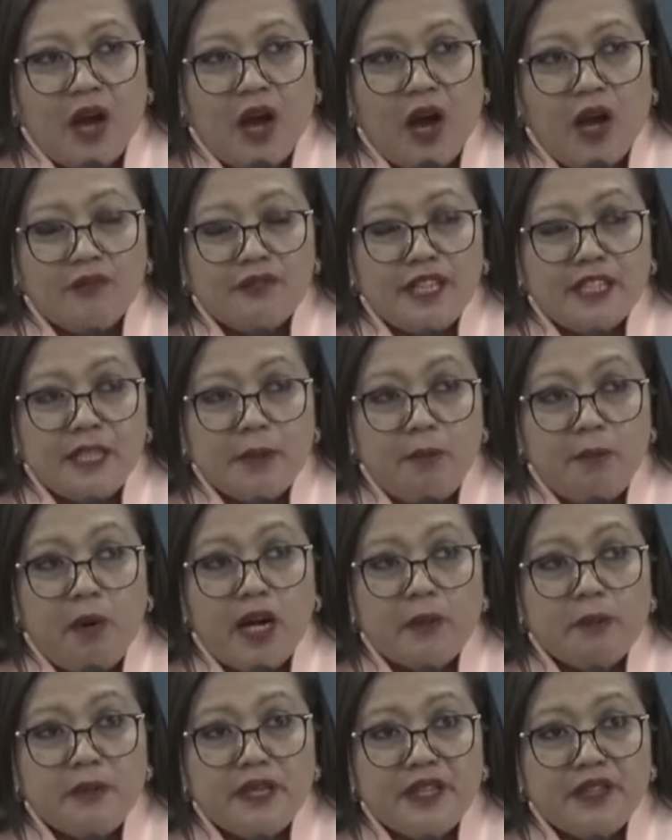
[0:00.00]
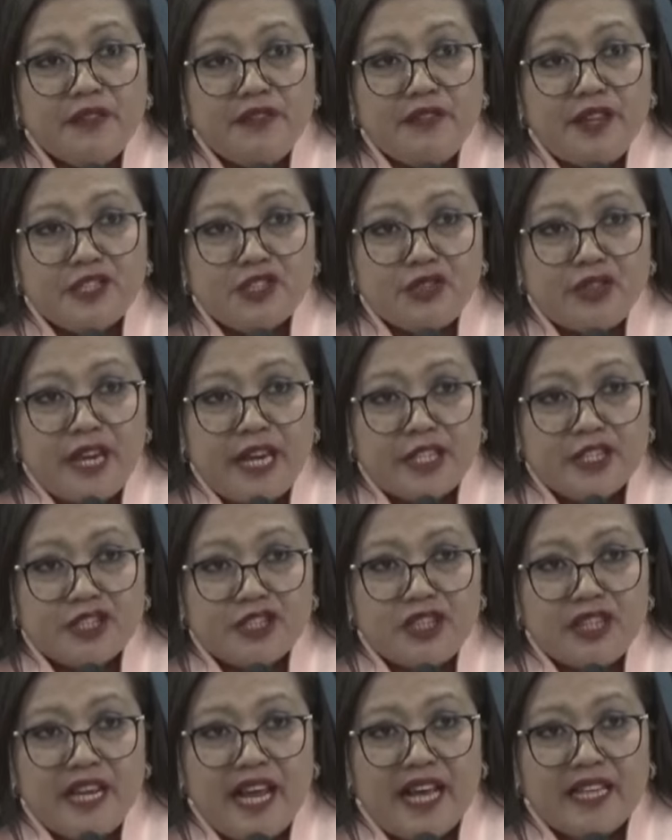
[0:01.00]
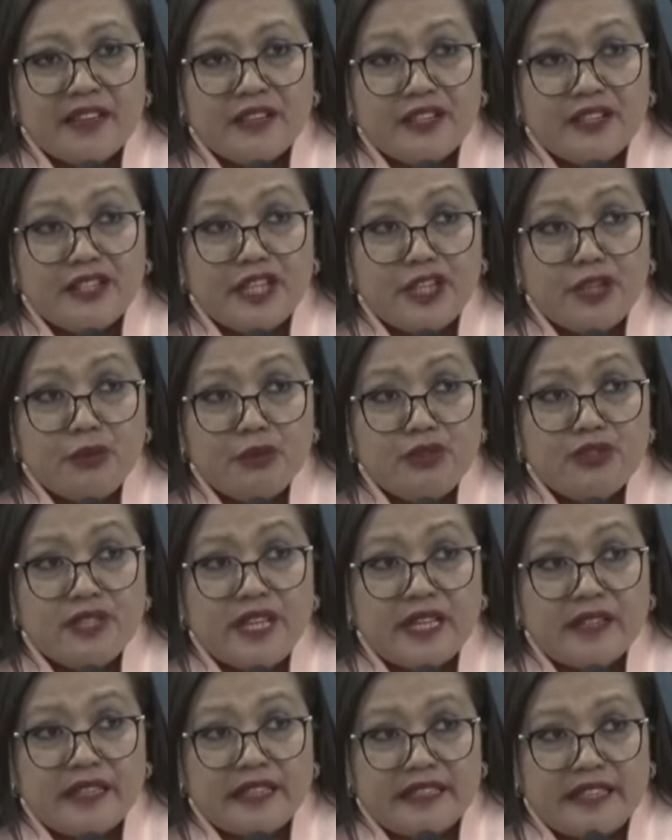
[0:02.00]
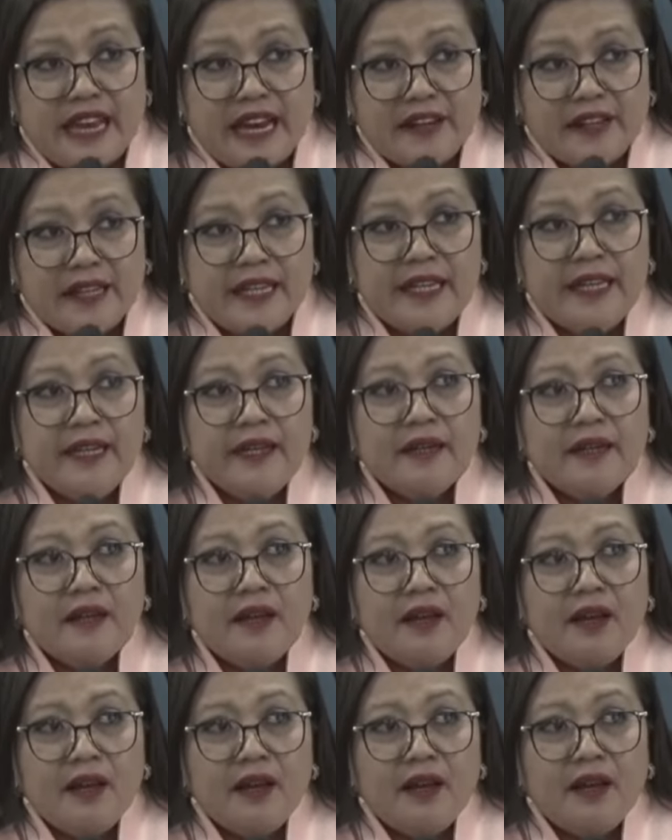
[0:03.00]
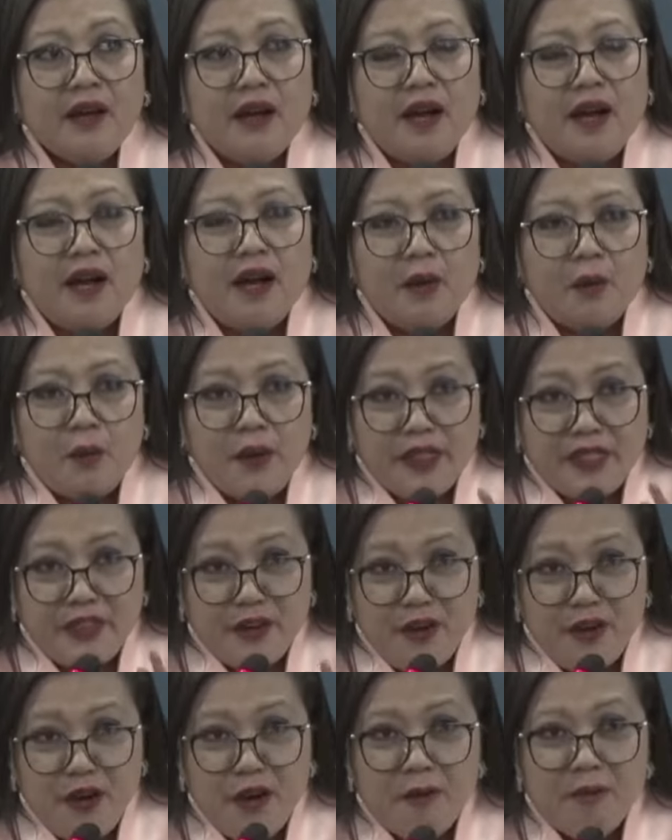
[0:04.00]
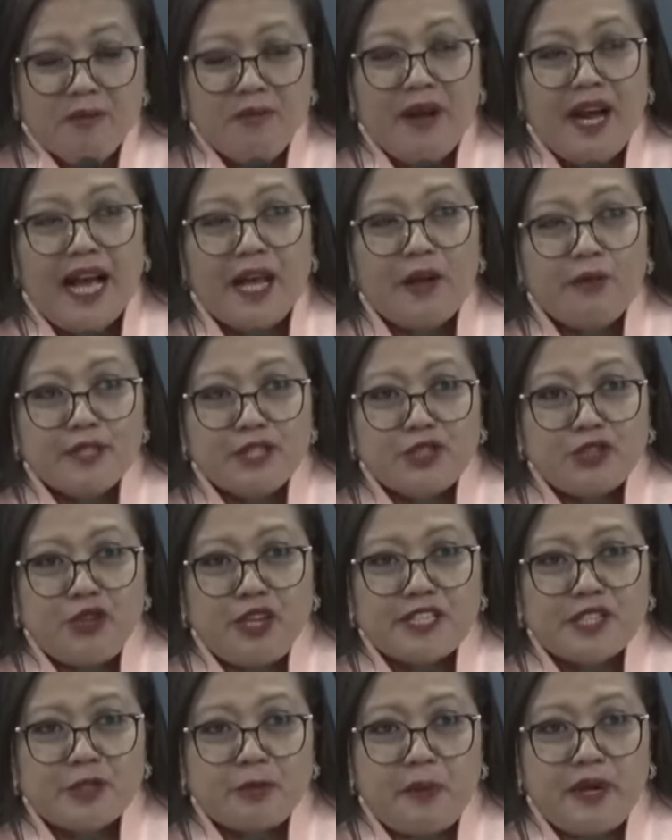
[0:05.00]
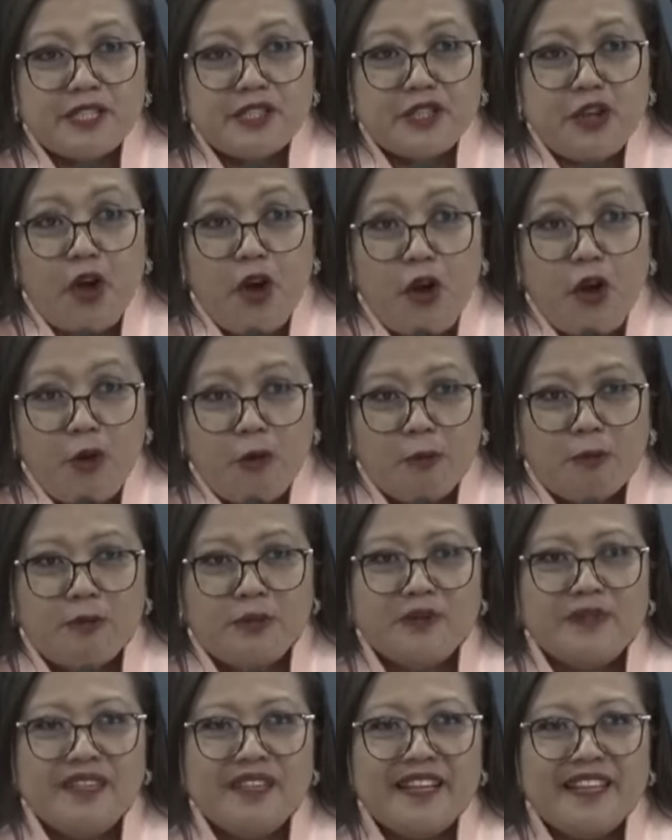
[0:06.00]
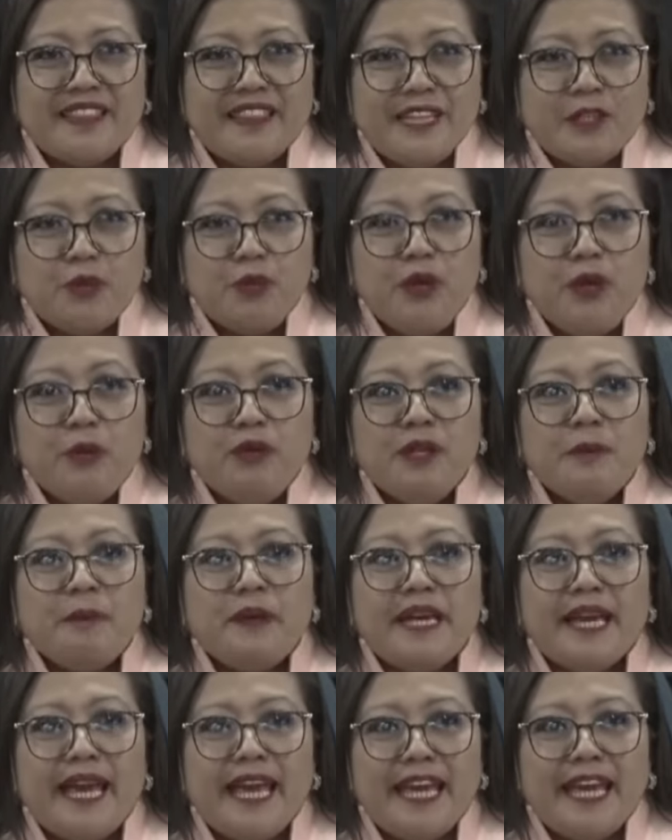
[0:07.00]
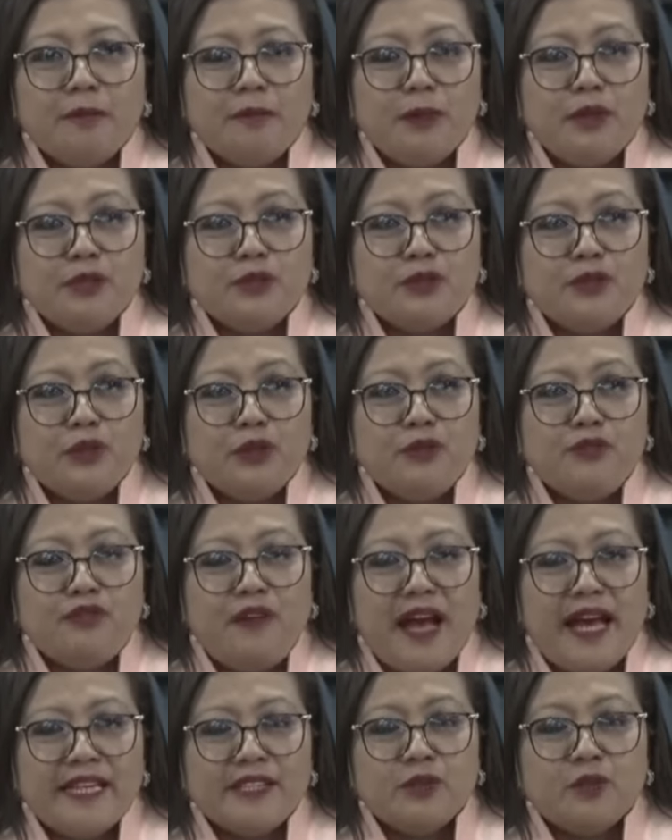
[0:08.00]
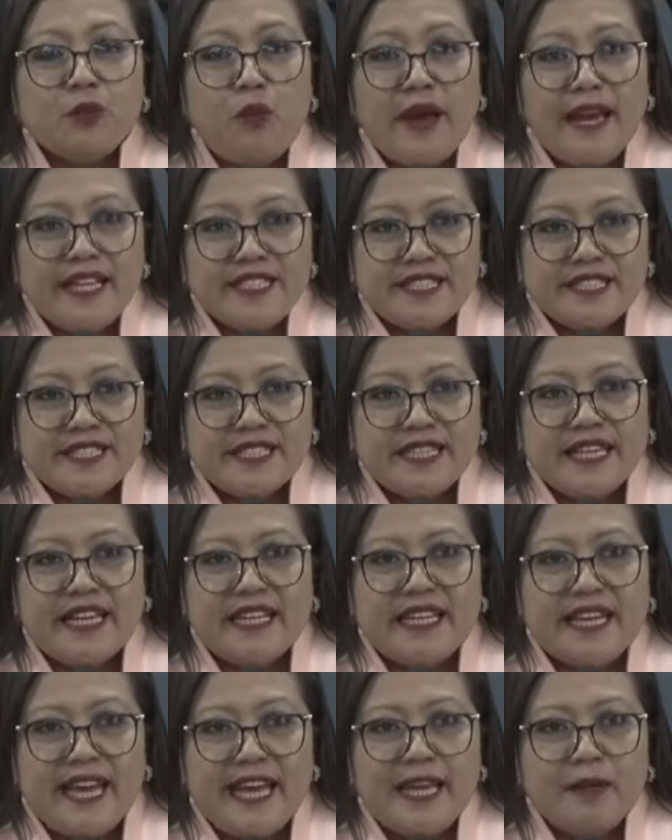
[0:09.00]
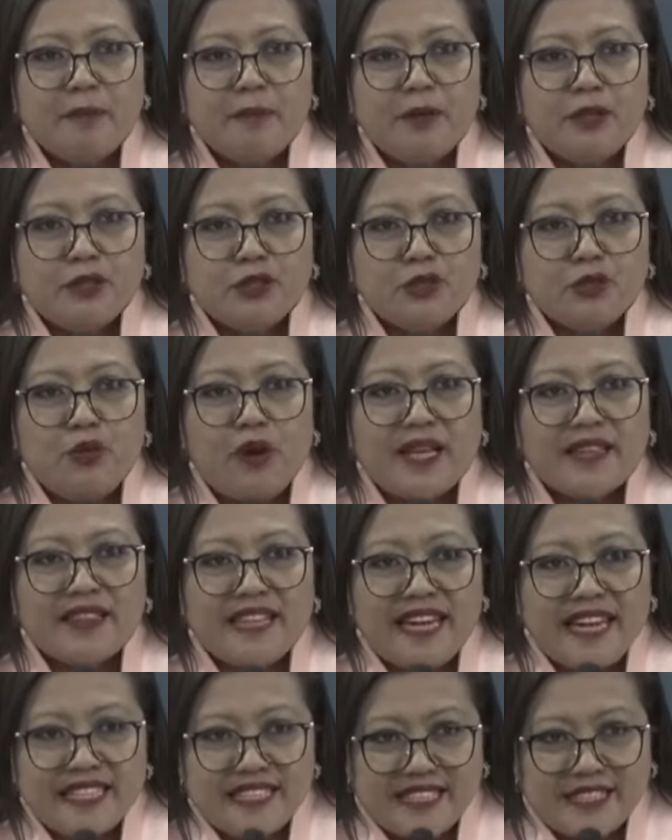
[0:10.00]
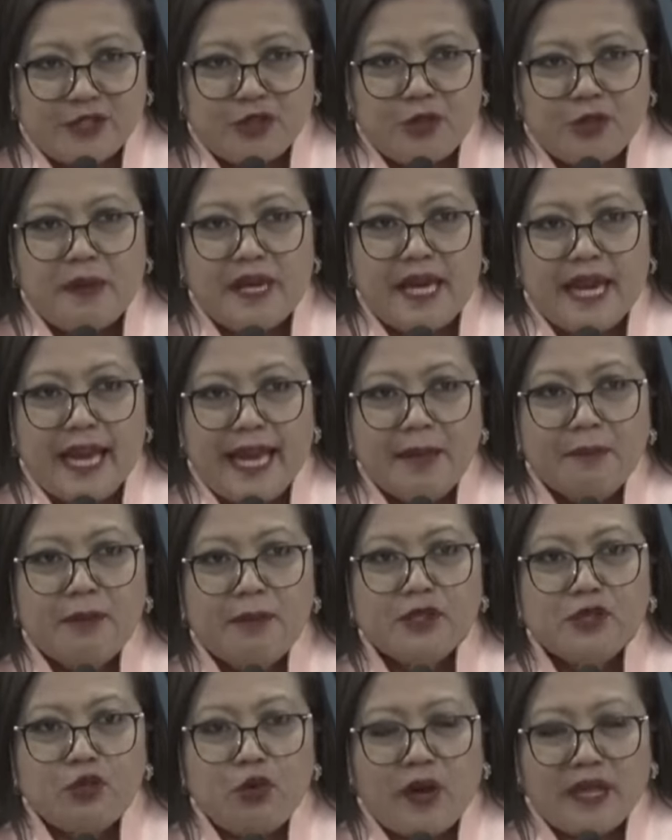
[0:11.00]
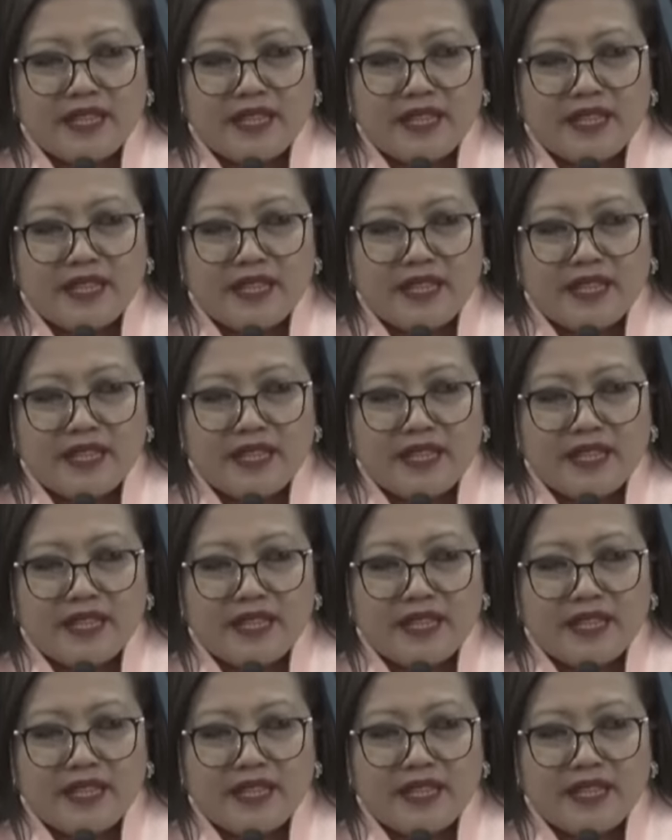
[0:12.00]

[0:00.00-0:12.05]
of the Department of Education under the new secretary, with whom I wish to express hope that we will be able to find ways in able to address, to be able to